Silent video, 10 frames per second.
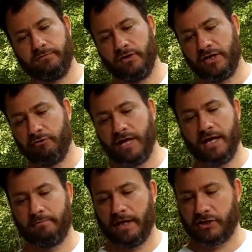you
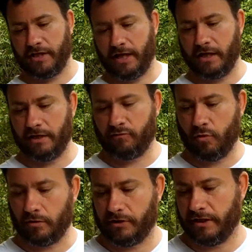can't match that kind of
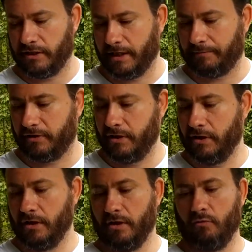quality and depth
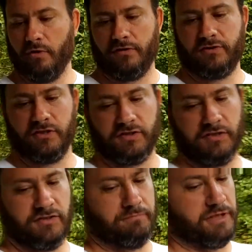with just a
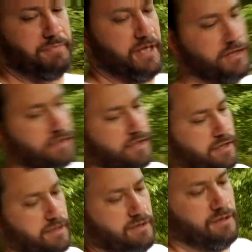simply painted eye.